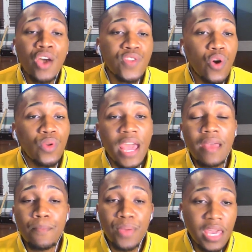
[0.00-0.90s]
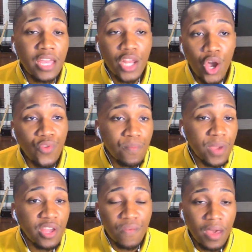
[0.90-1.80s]
So that pig-nosed
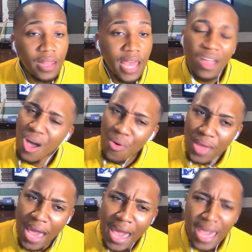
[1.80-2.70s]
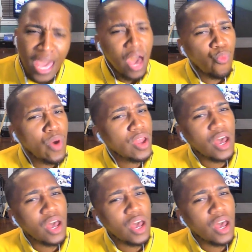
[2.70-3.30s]
bitch felt like, okay, Well,